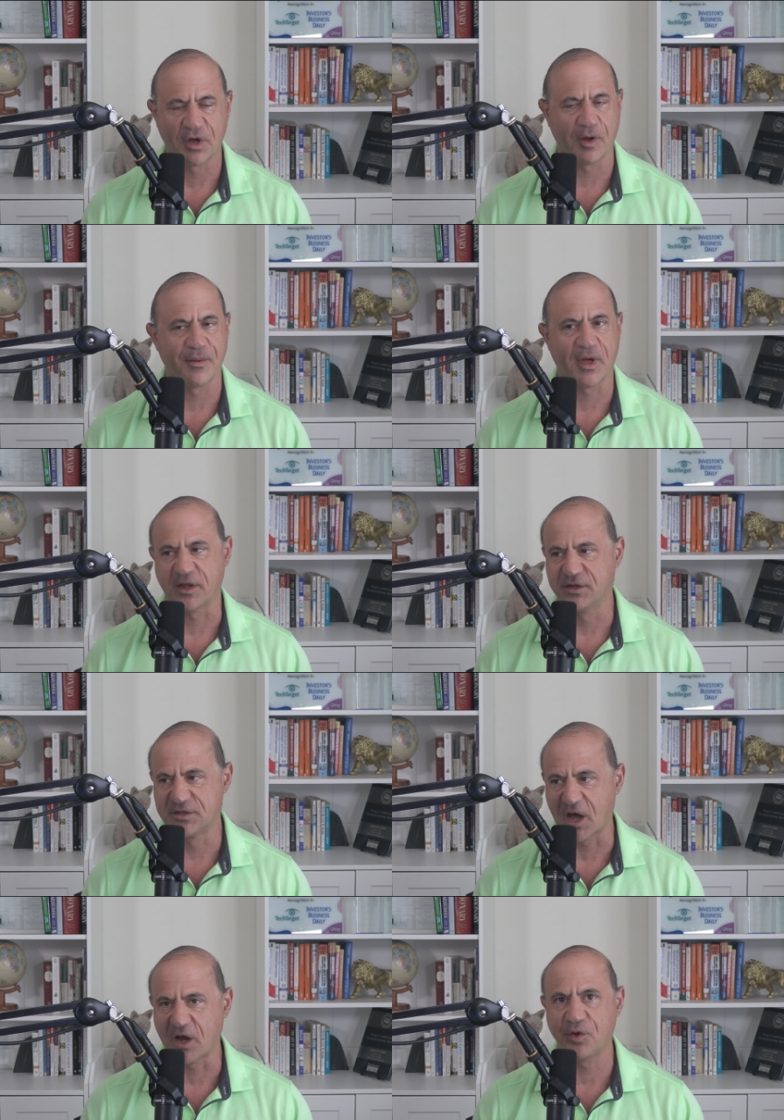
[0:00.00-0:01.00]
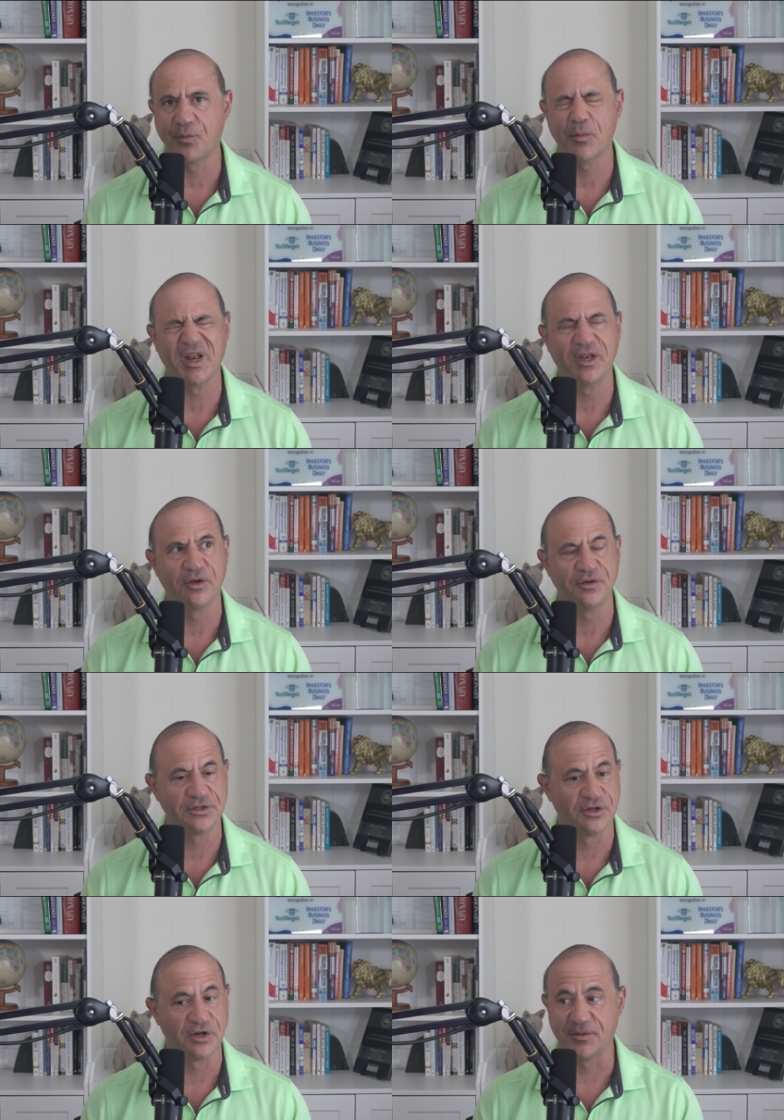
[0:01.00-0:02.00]
talk about exactly what we
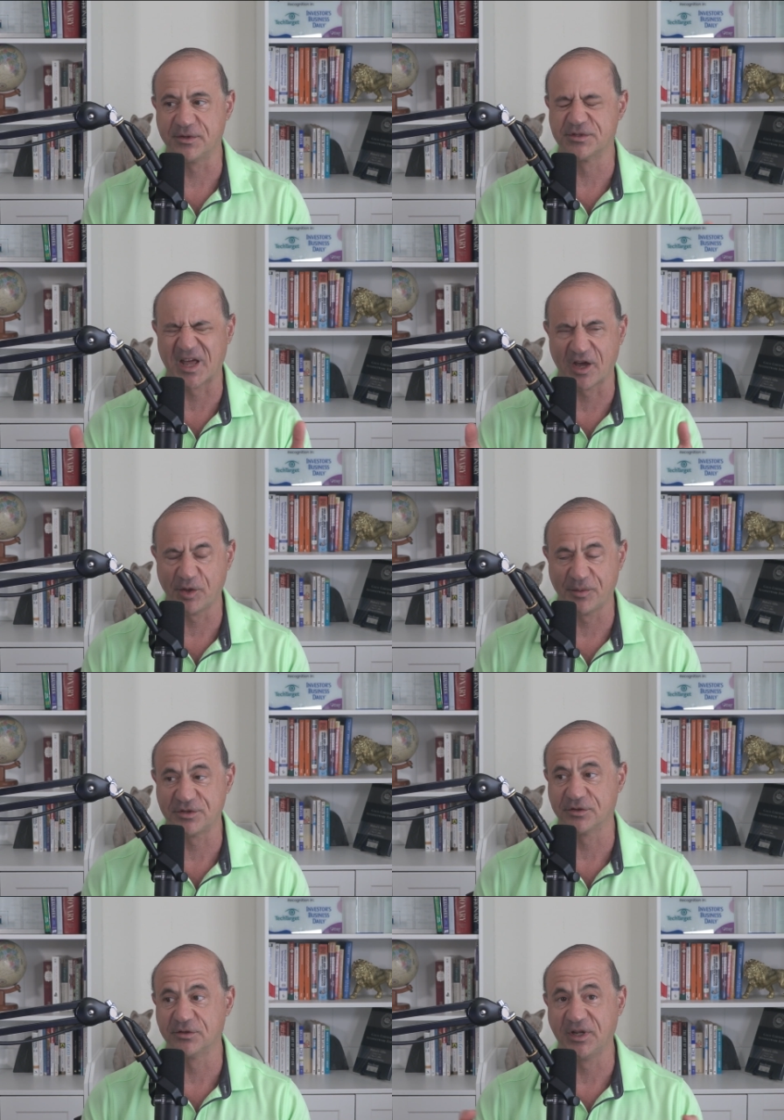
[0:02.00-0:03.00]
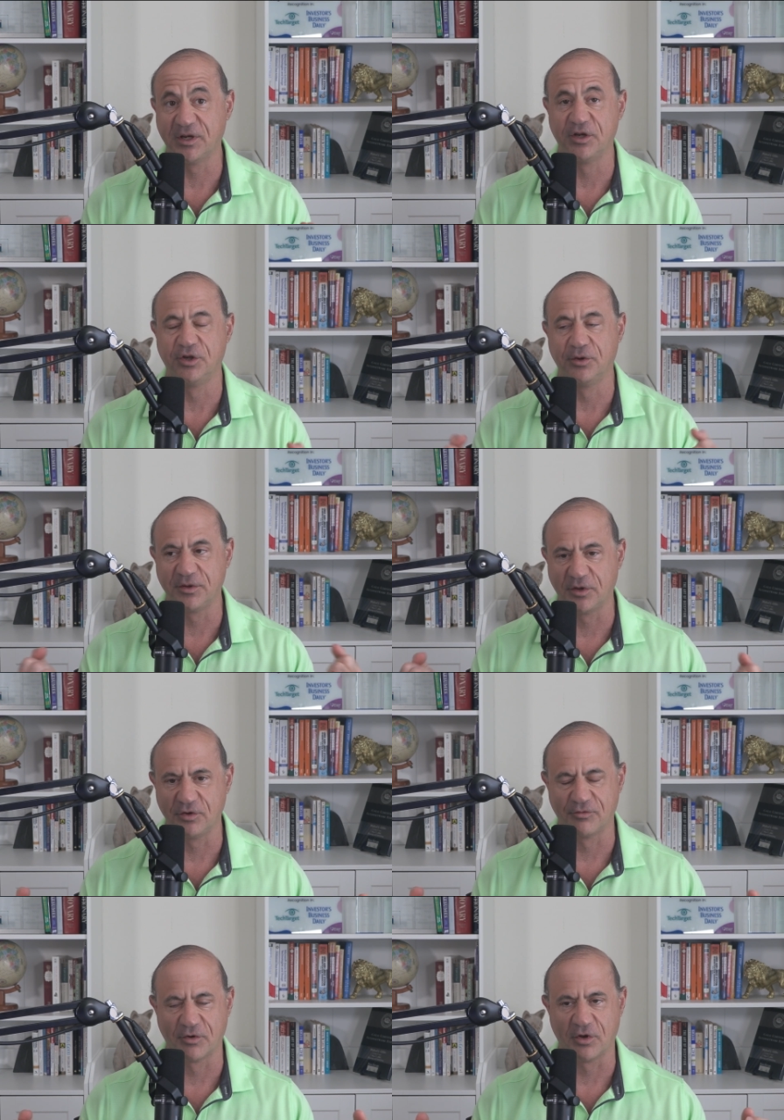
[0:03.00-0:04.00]
do so you know exactly what you'll need to do in
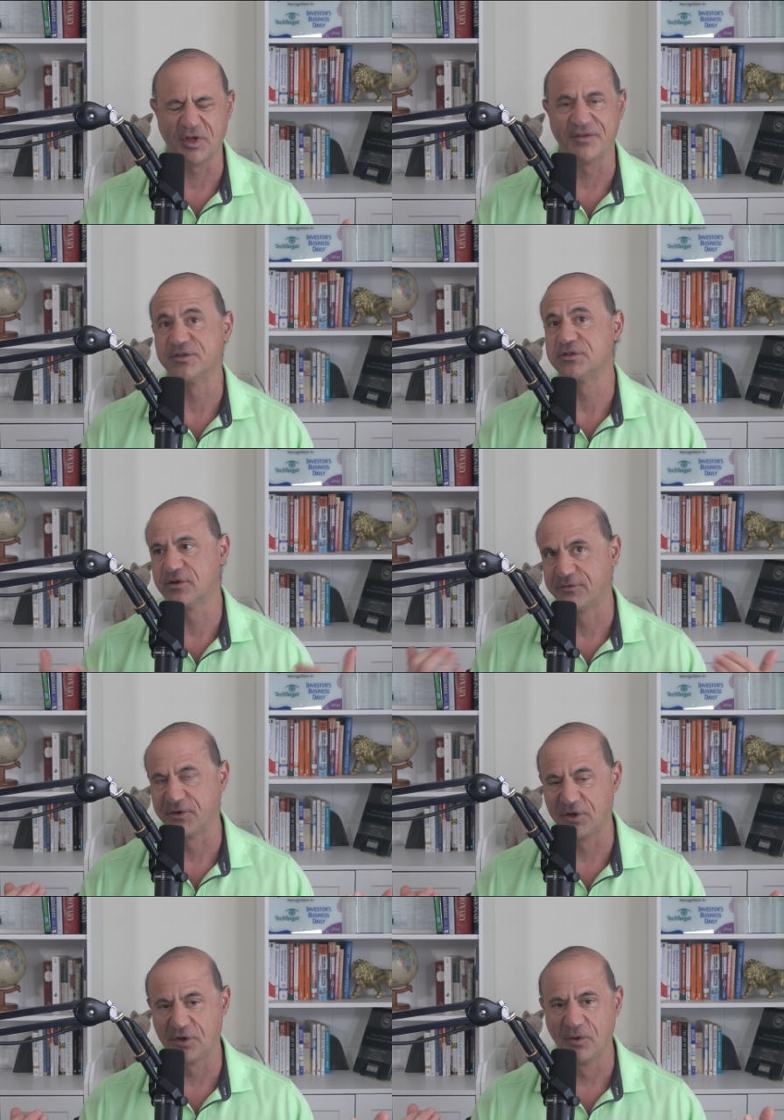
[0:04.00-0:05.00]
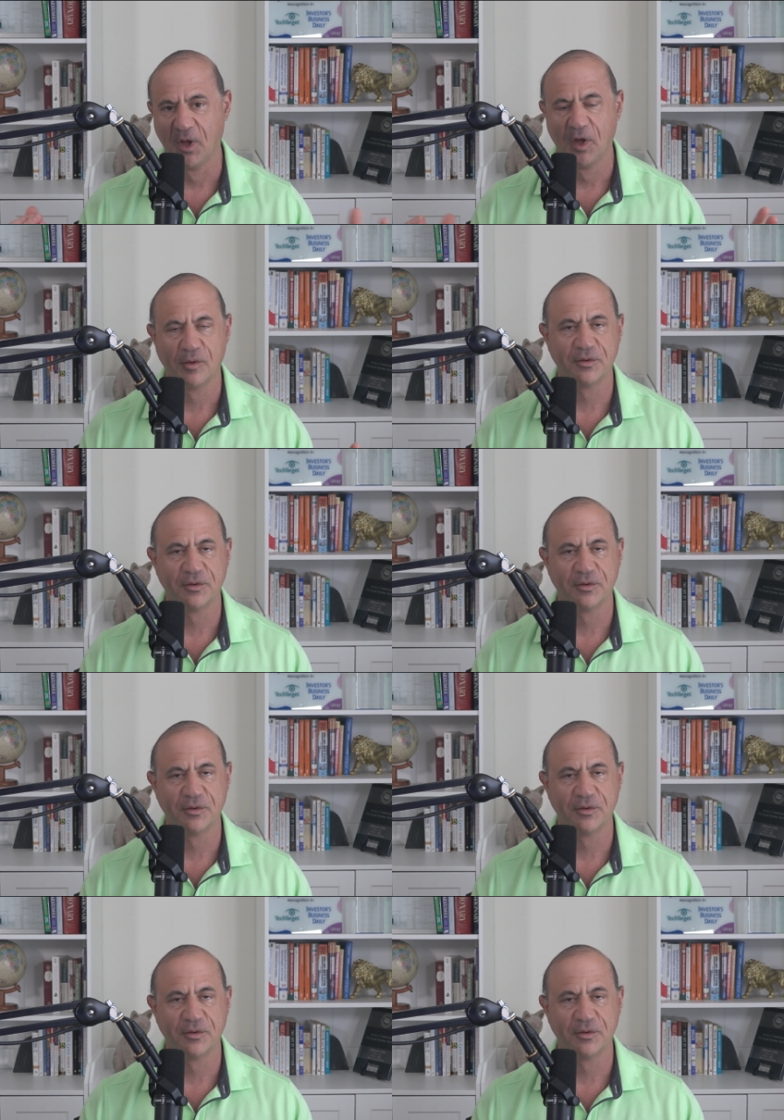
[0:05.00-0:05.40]
the new role if it's good for you.